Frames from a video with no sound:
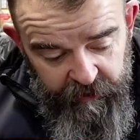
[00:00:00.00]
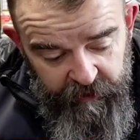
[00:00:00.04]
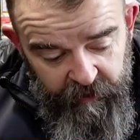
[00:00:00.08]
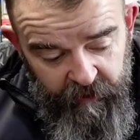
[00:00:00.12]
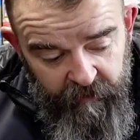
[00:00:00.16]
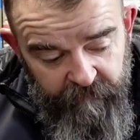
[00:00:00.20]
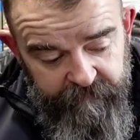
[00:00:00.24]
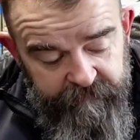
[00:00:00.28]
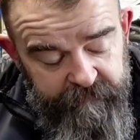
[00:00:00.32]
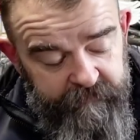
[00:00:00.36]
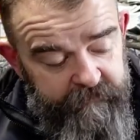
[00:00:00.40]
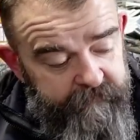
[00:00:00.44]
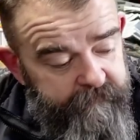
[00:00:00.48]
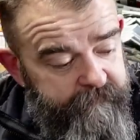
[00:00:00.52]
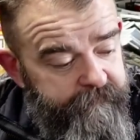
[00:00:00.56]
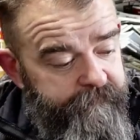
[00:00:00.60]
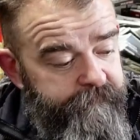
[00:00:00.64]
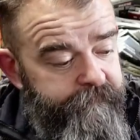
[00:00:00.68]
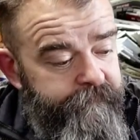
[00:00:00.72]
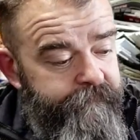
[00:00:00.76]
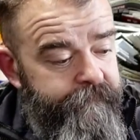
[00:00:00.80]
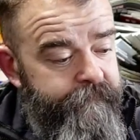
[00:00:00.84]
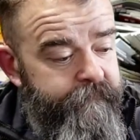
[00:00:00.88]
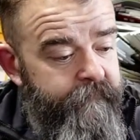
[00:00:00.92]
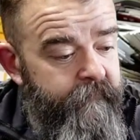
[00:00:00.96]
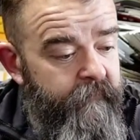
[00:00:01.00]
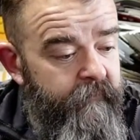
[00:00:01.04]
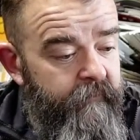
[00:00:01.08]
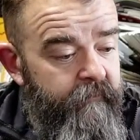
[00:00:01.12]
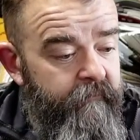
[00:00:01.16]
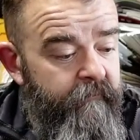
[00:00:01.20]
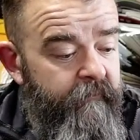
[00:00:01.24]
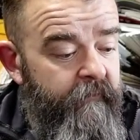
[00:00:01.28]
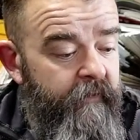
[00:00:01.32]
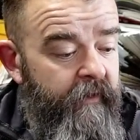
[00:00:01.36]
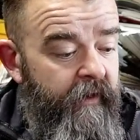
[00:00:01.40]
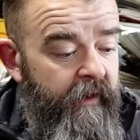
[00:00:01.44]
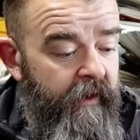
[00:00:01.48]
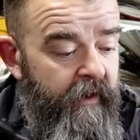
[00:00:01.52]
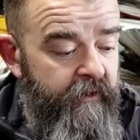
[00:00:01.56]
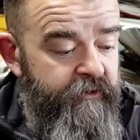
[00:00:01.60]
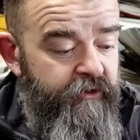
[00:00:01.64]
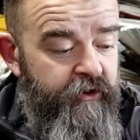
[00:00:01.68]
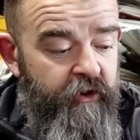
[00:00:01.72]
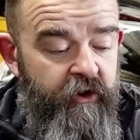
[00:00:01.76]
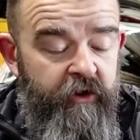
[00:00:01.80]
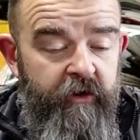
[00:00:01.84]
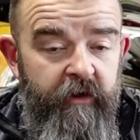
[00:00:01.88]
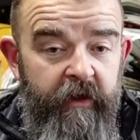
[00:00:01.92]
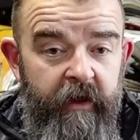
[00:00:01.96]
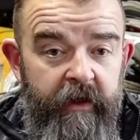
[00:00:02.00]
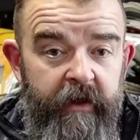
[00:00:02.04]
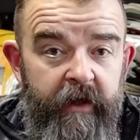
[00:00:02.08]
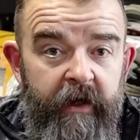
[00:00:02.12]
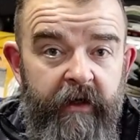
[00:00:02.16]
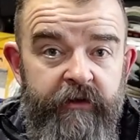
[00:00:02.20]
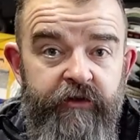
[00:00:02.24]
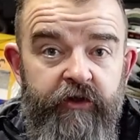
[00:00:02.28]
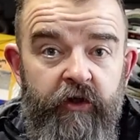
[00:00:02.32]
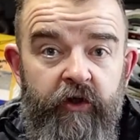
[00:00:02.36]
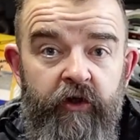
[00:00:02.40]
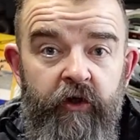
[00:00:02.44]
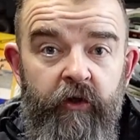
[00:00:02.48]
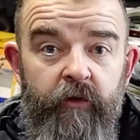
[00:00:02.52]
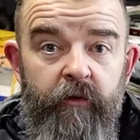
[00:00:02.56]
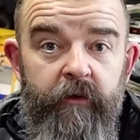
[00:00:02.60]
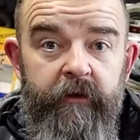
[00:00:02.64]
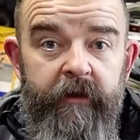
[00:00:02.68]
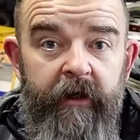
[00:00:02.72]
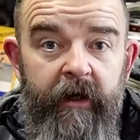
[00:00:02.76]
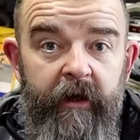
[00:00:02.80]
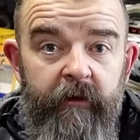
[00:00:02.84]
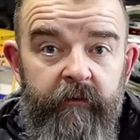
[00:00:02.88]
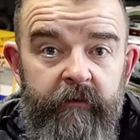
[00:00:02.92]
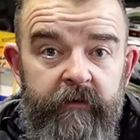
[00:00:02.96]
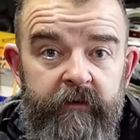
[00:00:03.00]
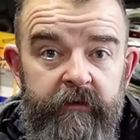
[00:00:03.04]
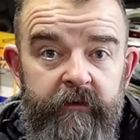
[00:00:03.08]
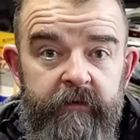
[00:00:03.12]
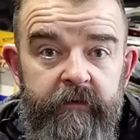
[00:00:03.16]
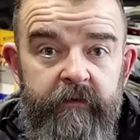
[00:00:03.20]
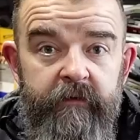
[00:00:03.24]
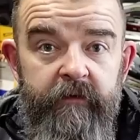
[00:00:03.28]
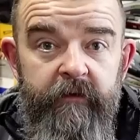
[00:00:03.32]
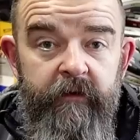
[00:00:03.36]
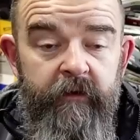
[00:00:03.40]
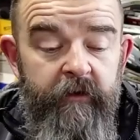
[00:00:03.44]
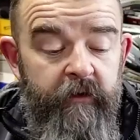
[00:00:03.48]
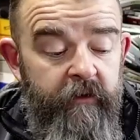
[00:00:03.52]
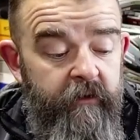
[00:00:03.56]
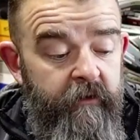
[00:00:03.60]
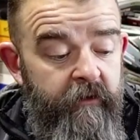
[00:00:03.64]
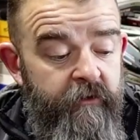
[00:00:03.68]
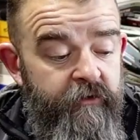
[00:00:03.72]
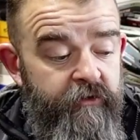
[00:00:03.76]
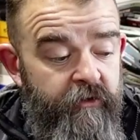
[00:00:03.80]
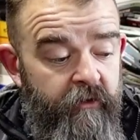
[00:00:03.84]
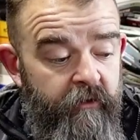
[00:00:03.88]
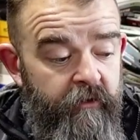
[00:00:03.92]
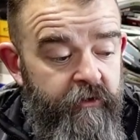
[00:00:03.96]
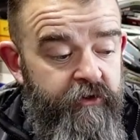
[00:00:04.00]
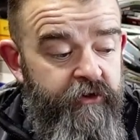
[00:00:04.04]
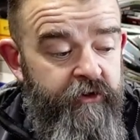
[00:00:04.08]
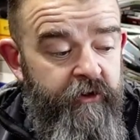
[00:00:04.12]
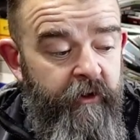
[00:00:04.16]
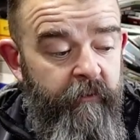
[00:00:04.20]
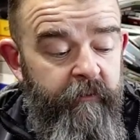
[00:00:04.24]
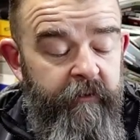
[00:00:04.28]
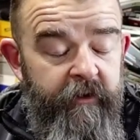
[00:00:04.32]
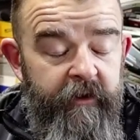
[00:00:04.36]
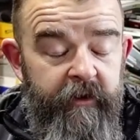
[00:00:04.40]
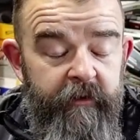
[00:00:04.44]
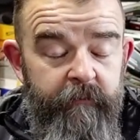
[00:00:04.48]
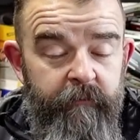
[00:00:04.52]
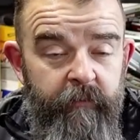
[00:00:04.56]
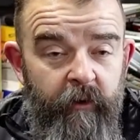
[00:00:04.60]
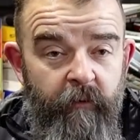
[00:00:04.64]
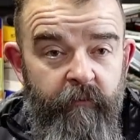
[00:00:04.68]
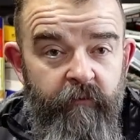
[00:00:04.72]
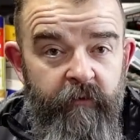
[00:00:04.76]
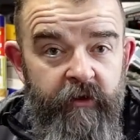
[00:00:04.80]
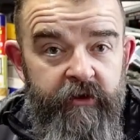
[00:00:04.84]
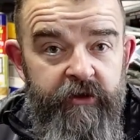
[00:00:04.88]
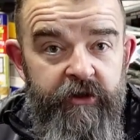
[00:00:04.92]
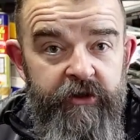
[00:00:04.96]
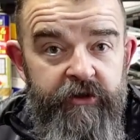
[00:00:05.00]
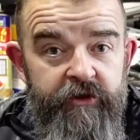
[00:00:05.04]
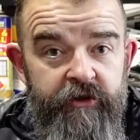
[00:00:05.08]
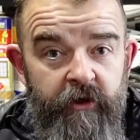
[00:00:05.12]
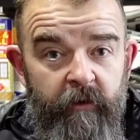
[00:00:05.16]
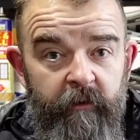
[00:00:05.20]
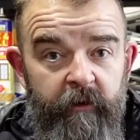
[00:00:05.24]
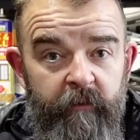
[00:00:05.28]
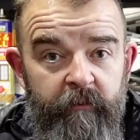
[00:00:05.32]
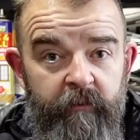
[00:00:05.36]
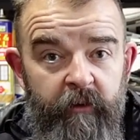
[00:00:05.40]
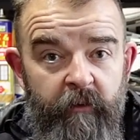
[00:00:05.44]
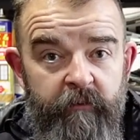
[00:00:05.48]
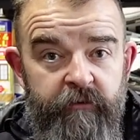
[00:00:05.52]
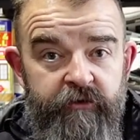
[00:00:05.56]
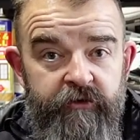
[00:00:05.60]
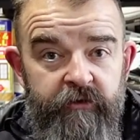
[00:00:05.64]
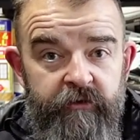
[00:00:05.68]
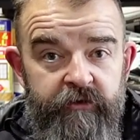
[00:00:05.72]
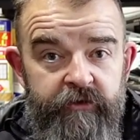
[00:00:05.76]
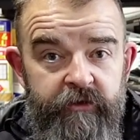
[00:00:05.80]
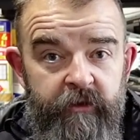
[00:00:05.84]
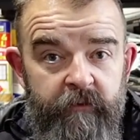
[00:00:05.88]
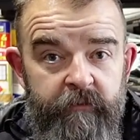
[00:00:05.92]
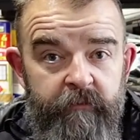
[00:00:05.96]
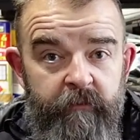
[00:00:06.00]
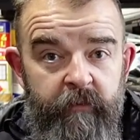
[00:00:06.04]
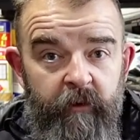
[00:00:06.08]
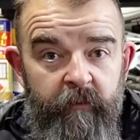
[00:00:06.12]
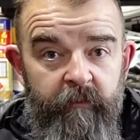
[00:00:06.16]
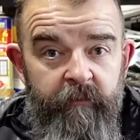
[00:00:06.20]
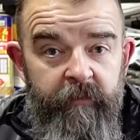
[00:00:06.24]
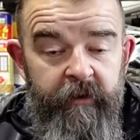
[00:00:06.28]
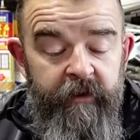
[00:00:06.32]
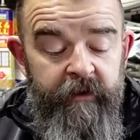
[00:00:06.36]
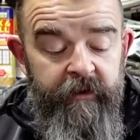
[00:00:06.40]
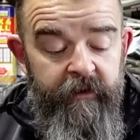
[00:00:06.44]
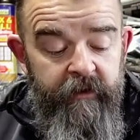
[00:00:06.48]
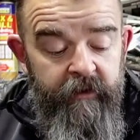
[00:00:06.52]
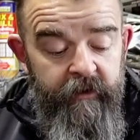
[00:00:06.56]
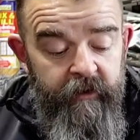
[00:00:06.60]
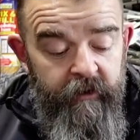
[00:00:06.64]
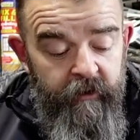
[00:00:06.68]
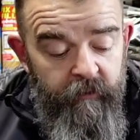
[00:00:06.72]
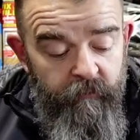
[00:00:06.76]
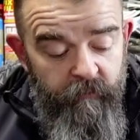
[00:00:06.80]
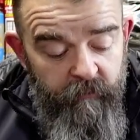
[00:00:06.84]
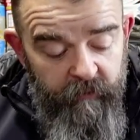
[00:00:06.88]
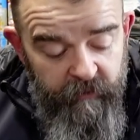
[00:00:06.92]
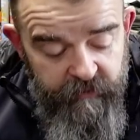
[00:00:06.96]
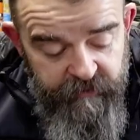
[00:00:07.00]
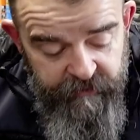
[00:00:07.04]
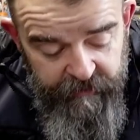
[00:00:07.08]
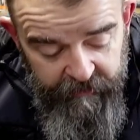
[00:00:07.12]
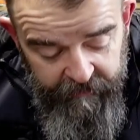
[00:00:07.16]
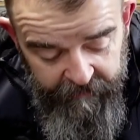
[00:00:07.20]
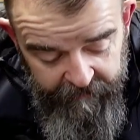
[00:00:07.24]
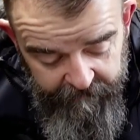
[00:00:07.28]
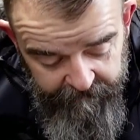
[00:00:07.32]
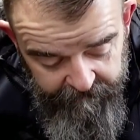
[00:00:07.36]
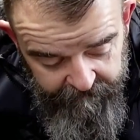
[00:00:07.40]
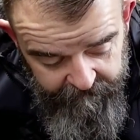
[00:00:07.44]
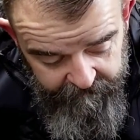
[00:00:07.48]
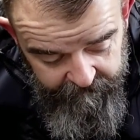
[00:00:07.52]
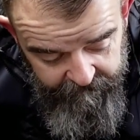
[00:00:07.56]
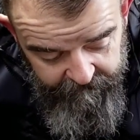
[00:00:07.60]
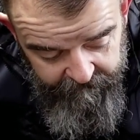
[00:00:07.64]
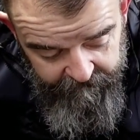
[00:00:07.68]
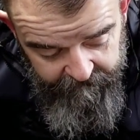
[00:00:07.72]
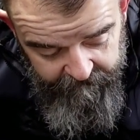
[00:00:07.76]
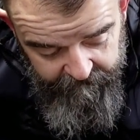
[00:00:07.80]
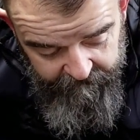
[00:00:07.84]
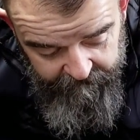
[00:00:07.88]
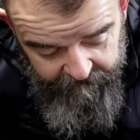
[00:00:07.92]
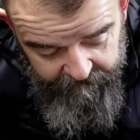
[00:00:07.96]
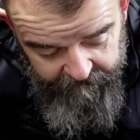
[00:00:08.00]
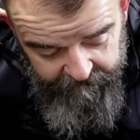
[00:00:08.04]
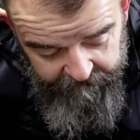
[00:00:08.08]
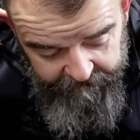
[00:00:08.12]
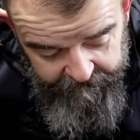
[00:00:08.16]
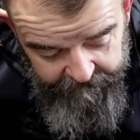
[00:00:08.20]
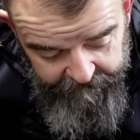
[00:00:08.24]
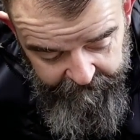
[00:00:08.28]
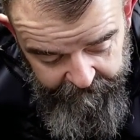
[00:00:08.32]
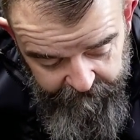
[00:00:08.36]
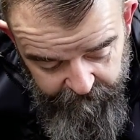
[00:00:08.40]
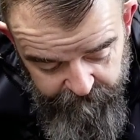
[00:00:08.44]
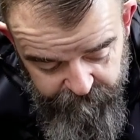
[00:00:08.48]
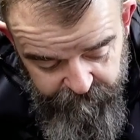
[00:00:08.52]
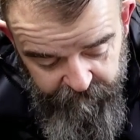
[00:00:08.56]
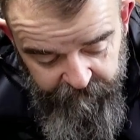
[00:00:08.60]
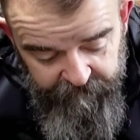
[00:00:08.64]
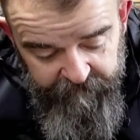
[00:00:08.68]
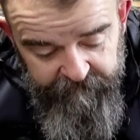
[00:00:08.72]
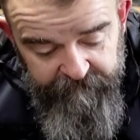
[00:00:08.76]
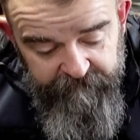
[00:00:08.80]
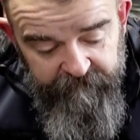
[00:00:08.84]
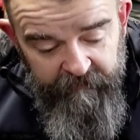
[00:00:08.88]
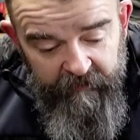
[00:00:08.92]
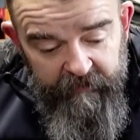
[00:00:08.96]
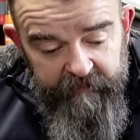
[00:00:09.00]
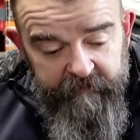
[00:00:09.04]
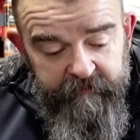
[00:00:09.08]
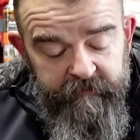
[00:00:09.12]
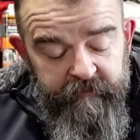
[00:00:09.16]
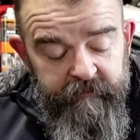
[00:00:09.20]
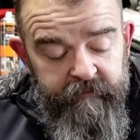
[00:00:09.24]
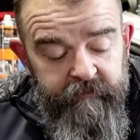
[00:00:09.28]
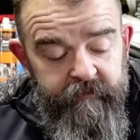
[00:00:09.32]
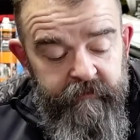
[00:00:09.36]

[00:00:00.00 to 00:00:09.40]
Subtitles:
it off, it has to cool down. So it'll stop the pump, which is stop the pump, so it stops pumping. But it'll run the fan